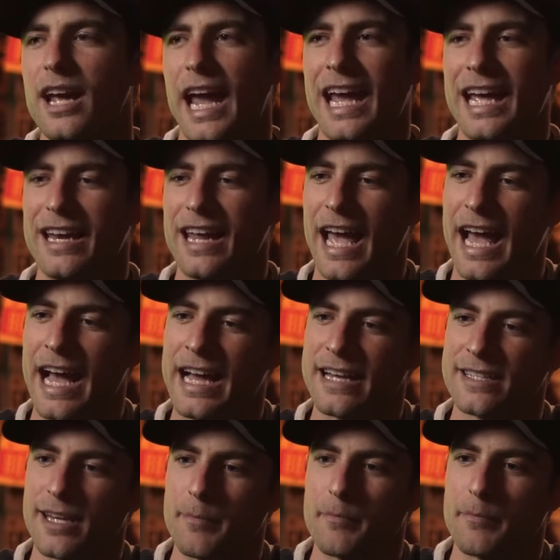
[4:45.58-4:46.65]
And
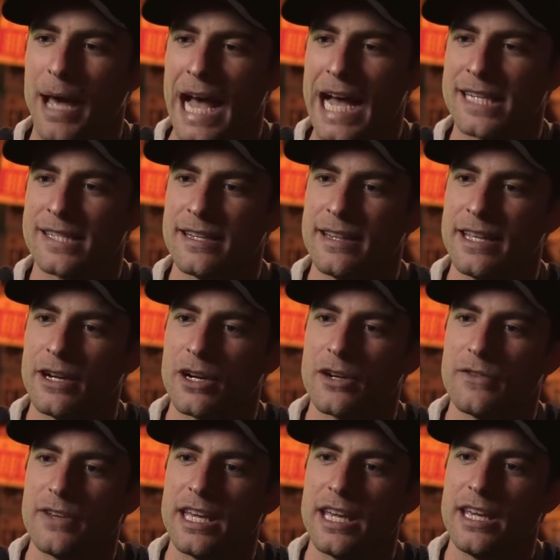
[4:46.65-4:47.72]
as I'm passing the
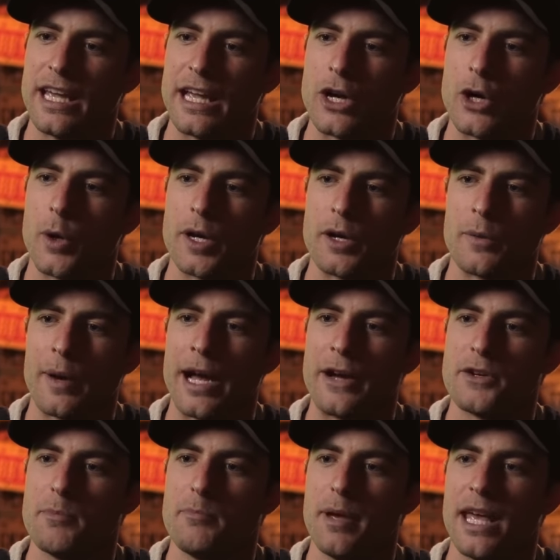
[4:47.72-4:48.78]
RV and going
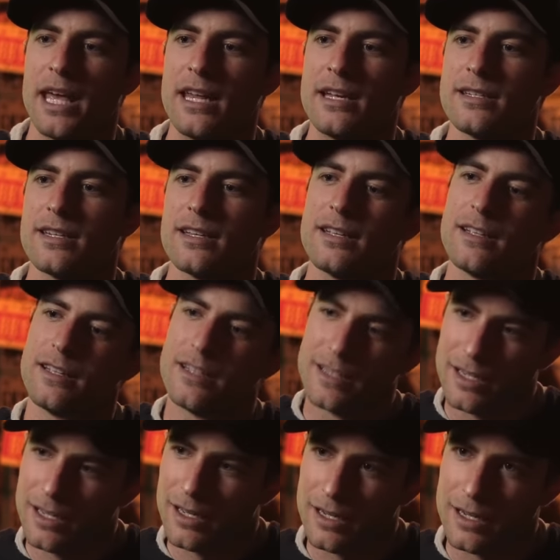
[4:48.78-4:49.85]
around a bend,
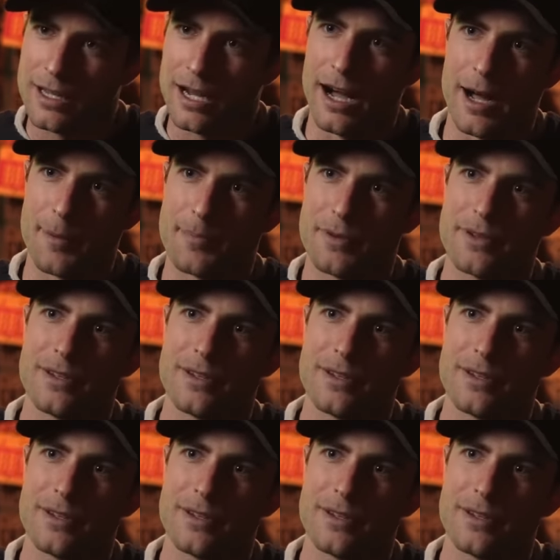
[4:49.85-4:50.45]
cop.